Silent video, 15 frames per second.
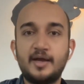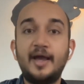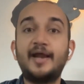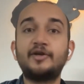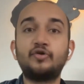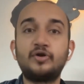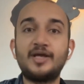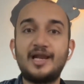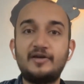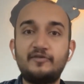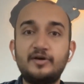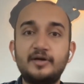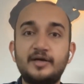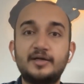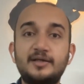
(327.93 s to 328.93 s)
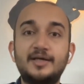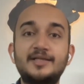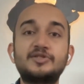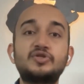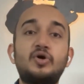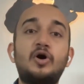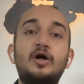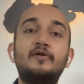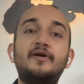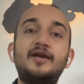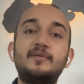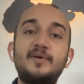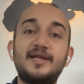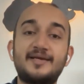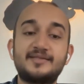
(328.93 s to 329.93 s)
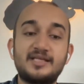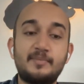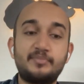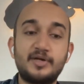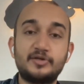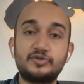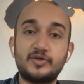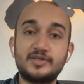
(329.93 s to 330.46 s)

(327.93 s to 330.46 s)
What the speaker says: and you deliver it, it's already been accepted.